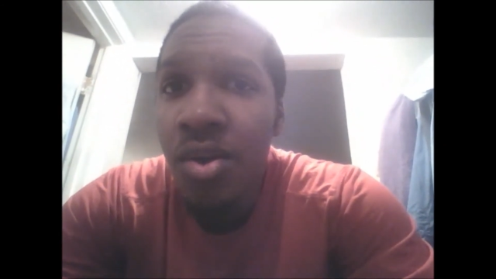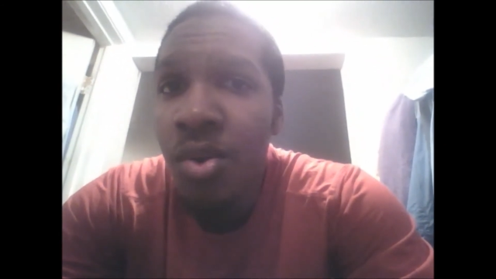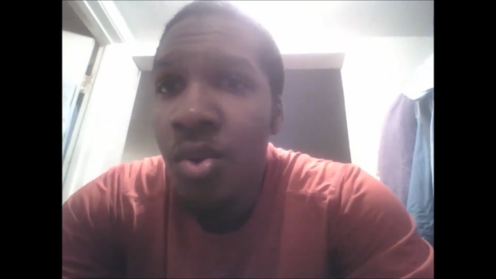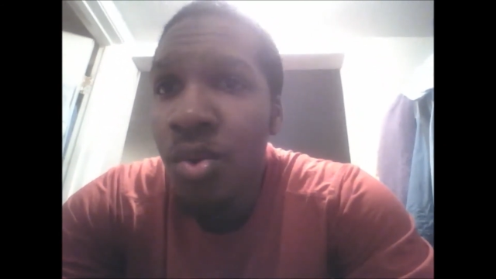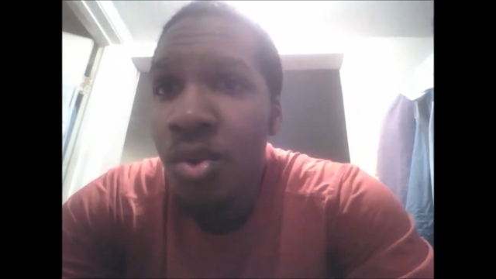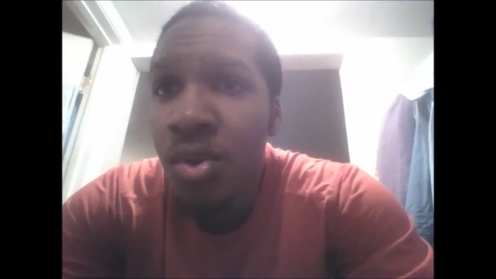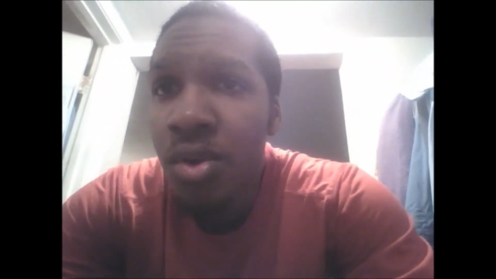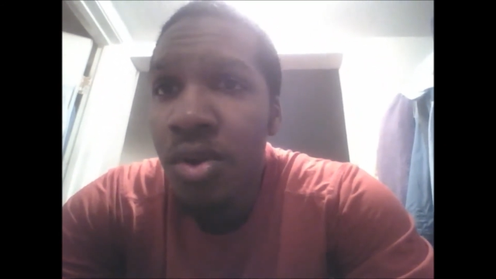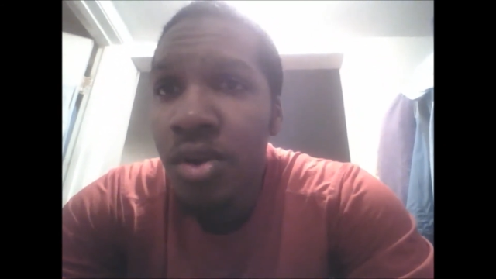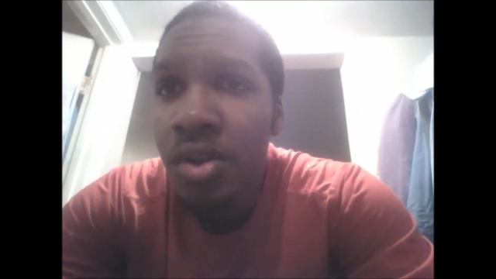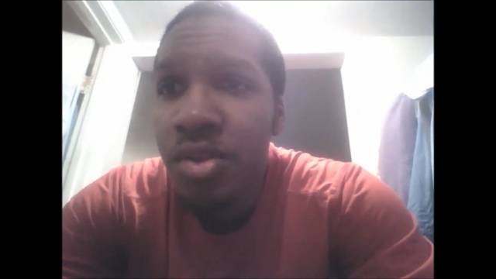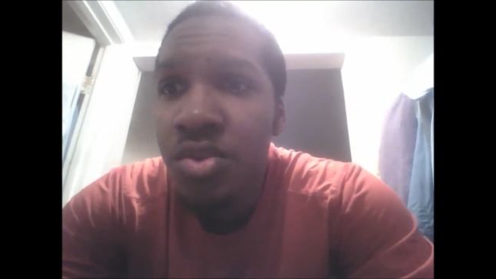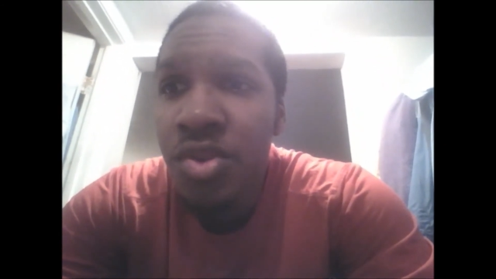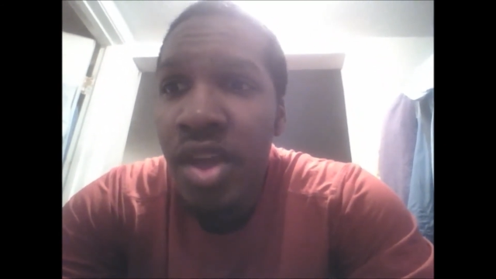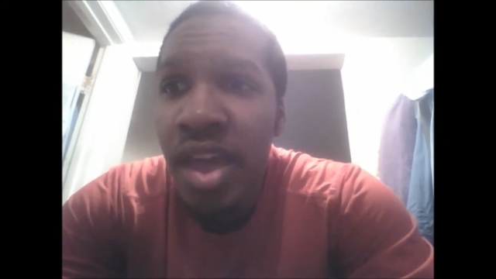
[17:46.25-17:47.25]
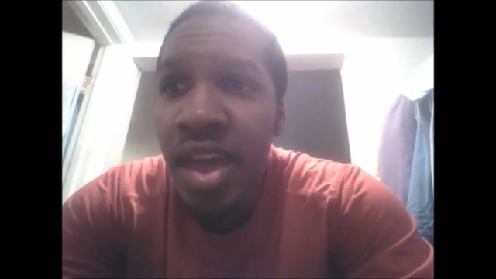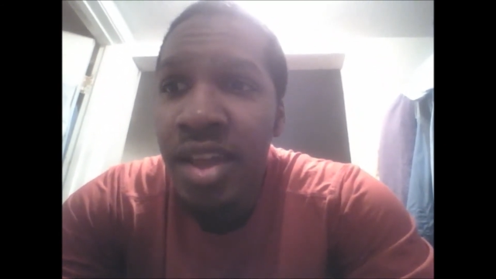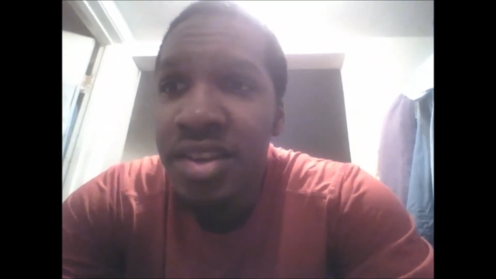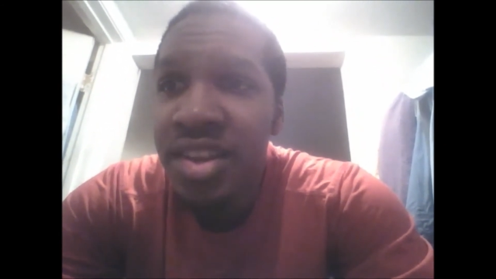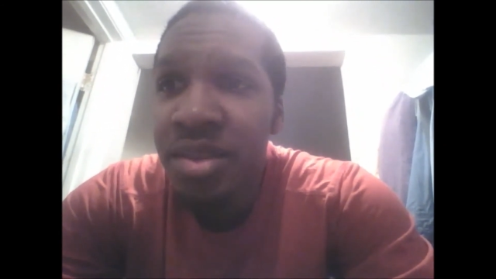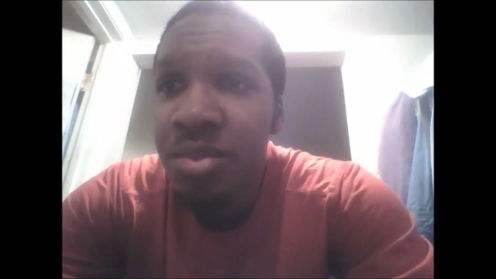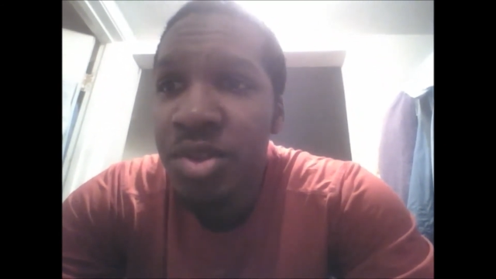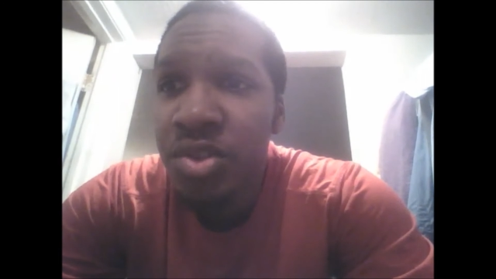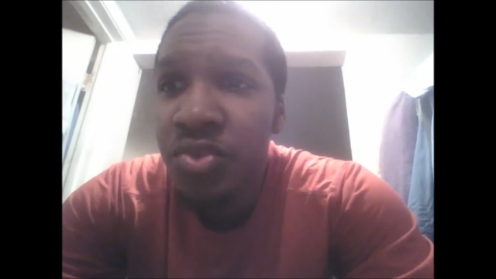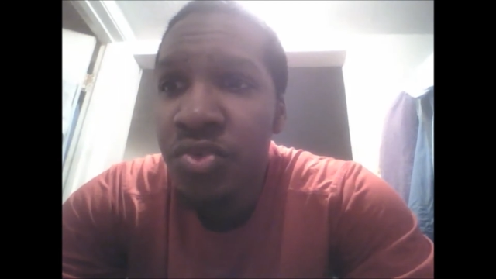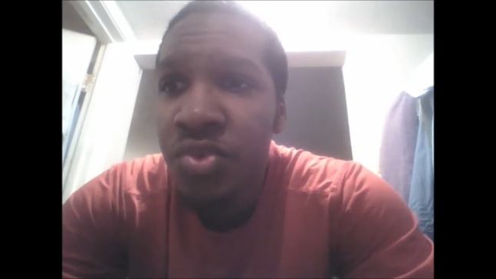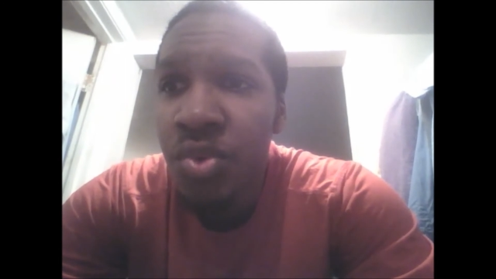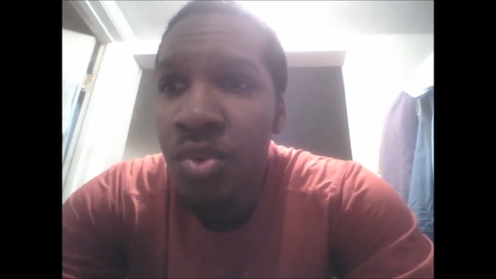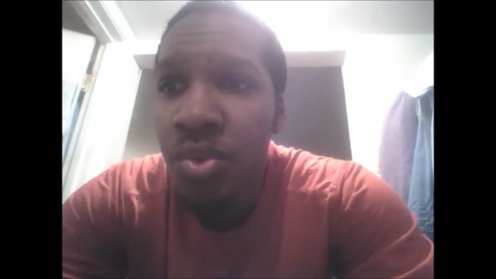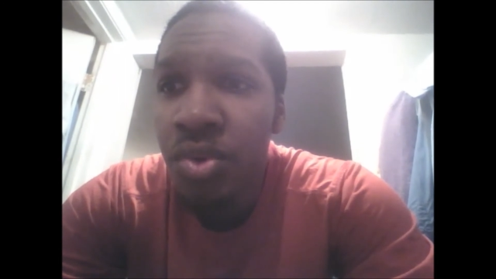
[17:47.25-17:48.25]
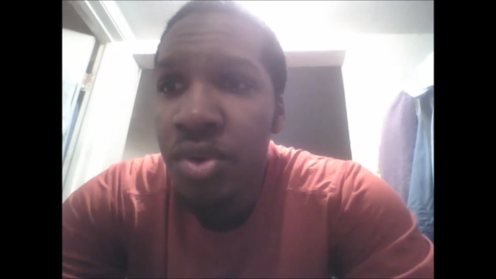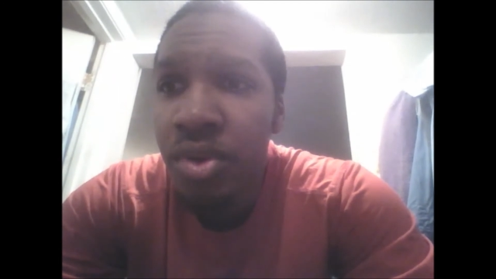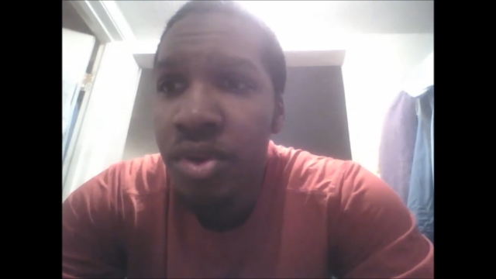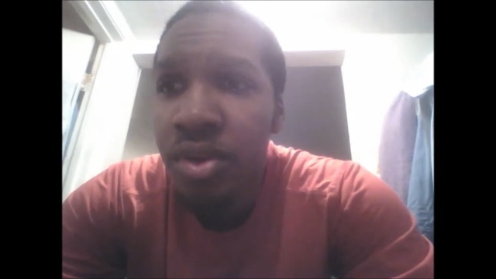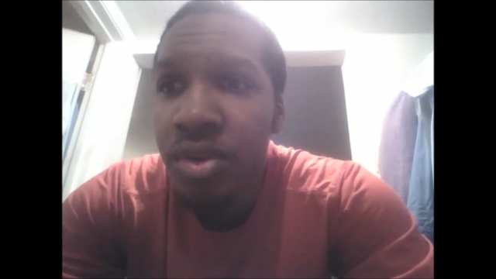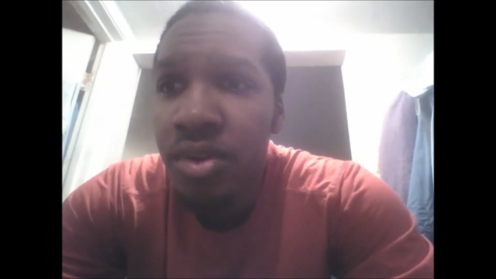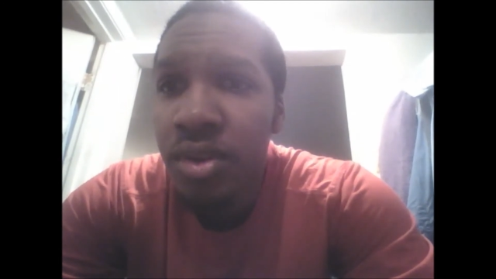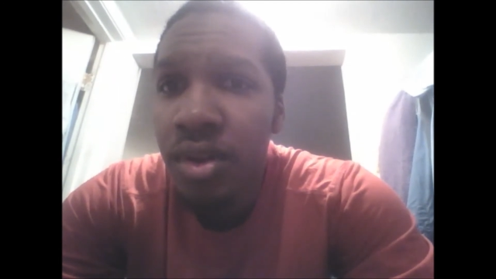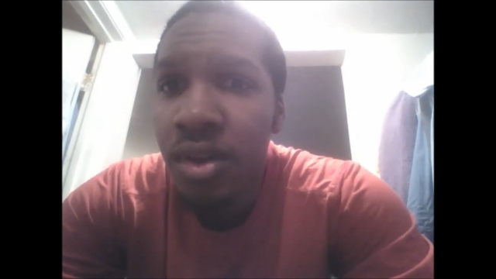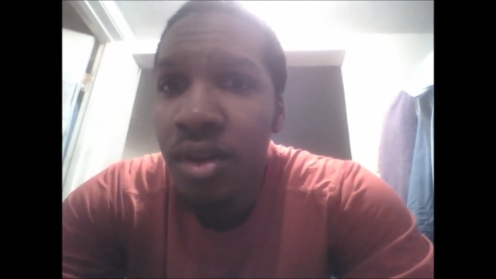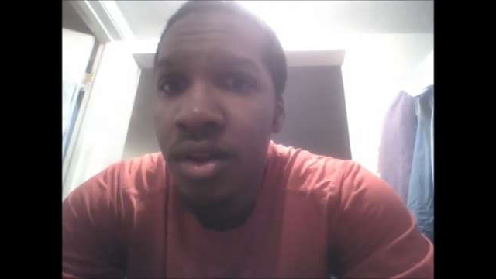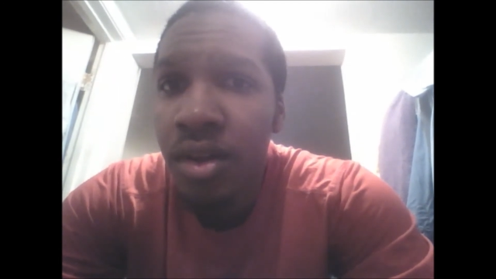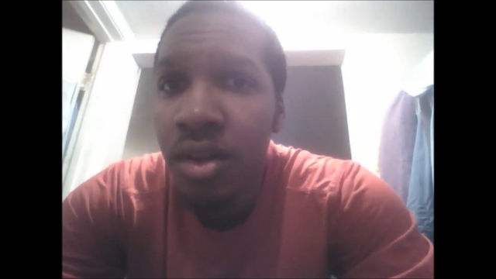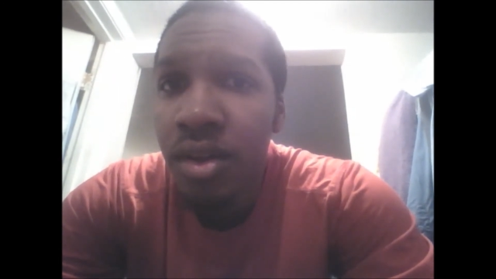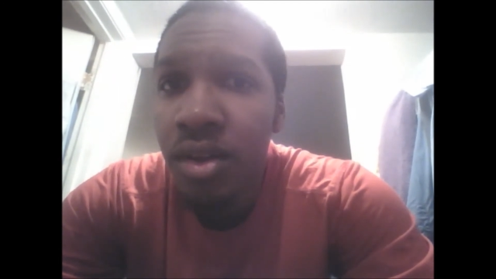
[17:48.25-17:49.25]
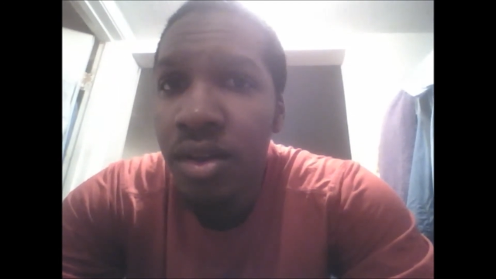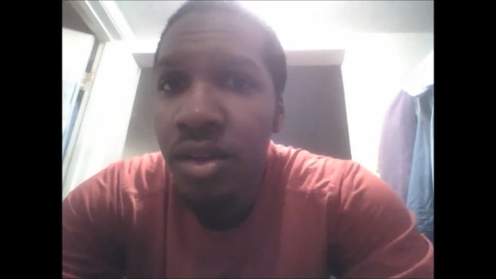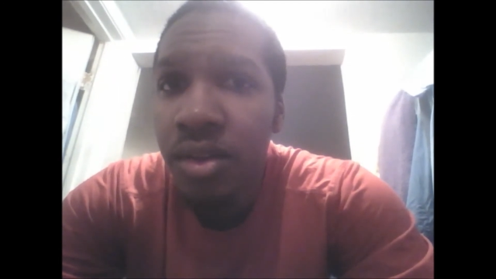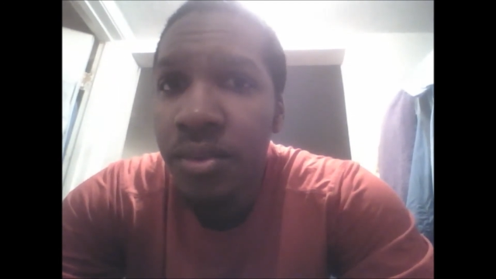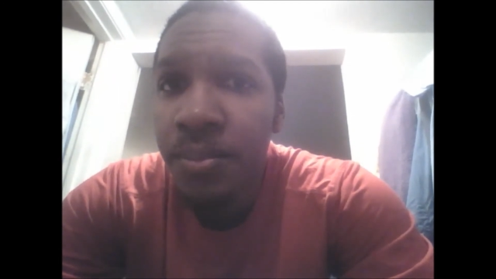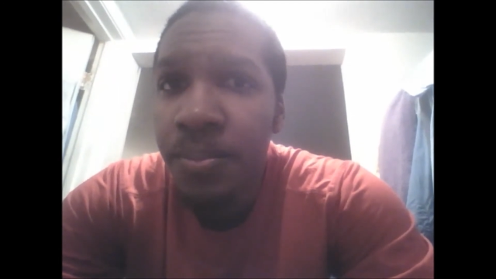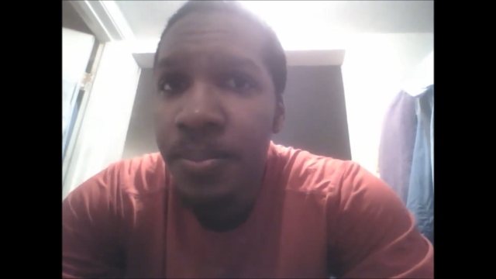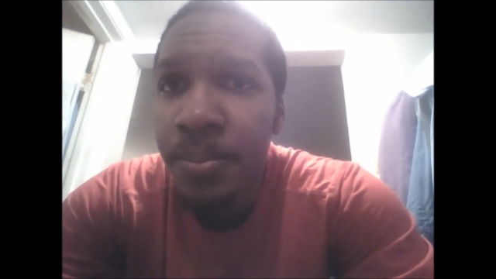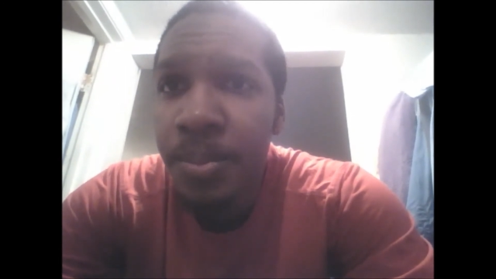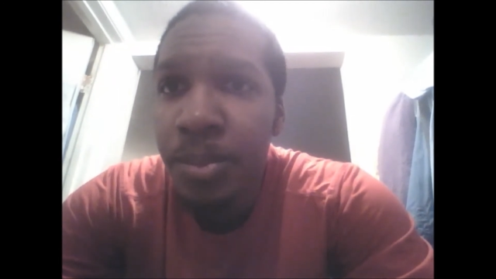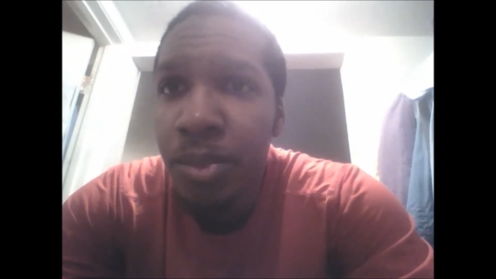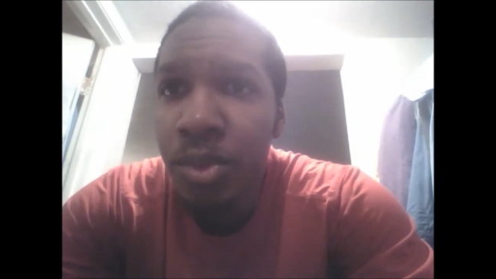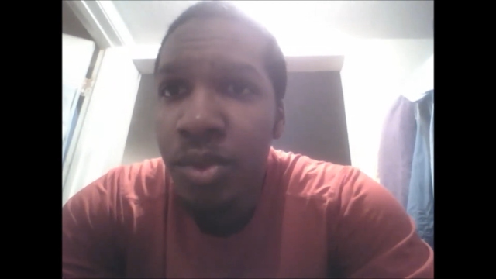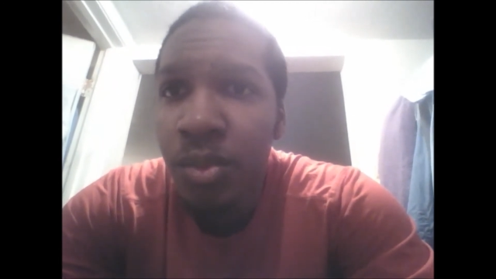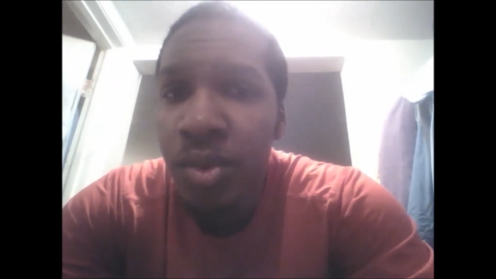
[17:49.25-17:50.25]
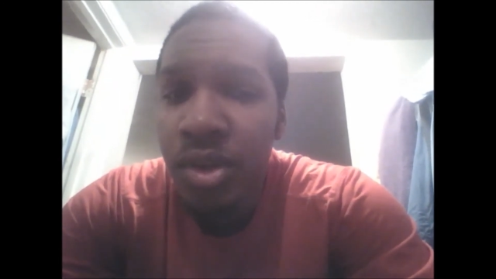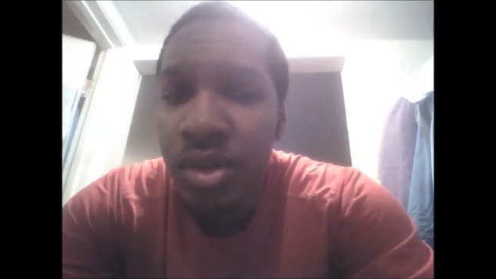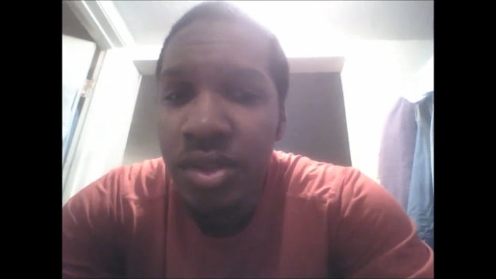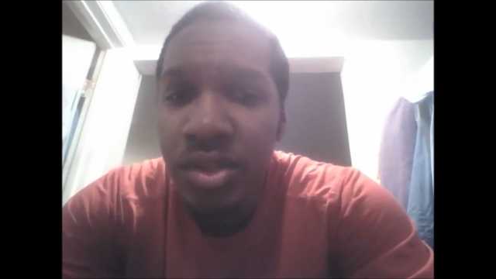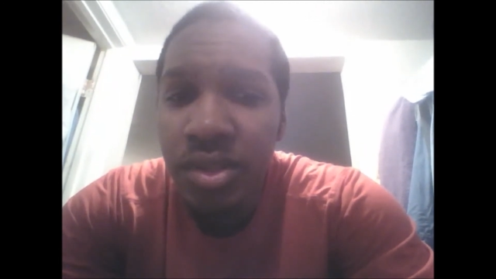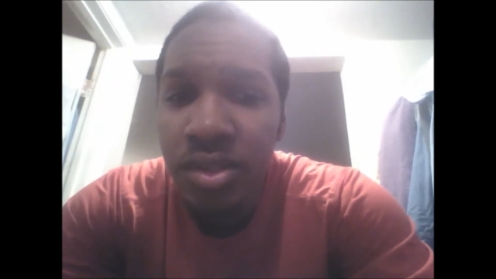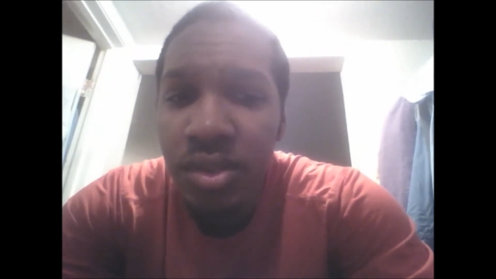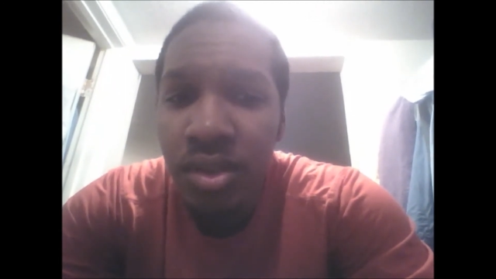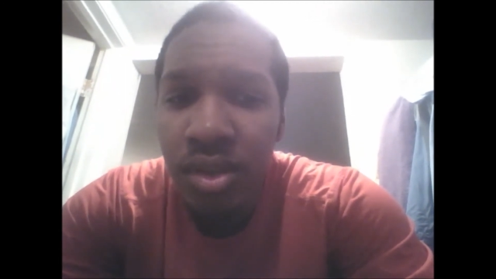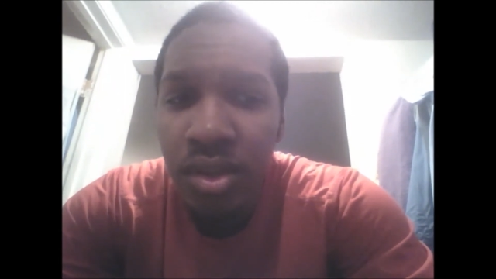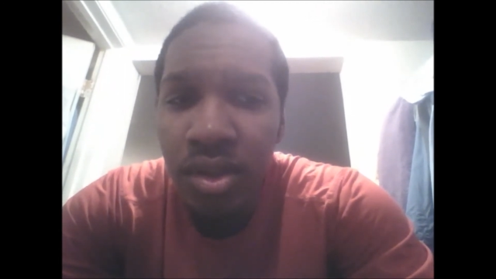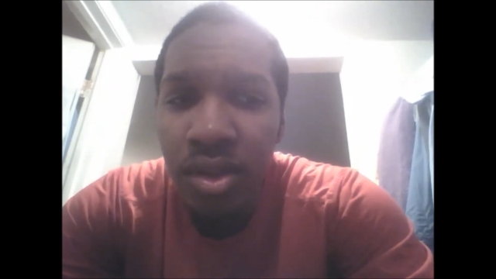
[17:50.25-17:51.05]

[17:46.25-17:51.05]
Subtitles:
or you can add damage for what else?